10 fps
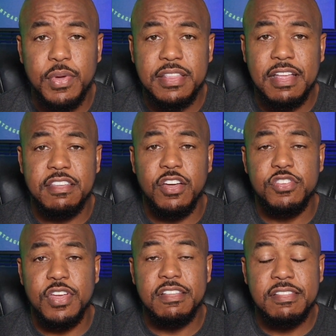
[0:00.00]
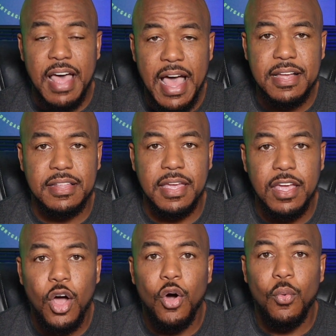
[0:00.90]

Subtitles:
week that tells you exactly